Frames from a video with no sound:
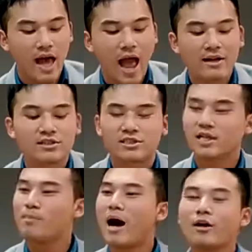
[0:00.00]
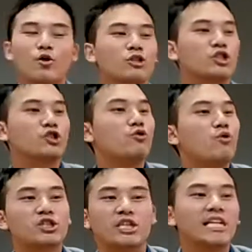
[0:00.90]
And some other
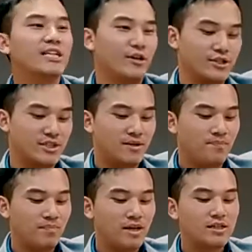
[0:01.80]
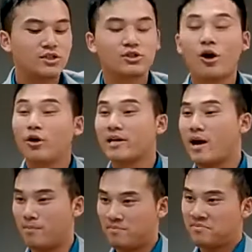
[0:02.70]
Jewish leaders saw
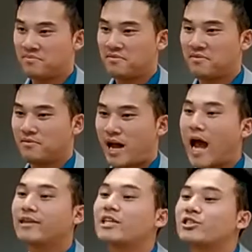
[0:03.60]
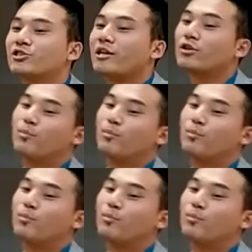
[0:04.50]
them, and they started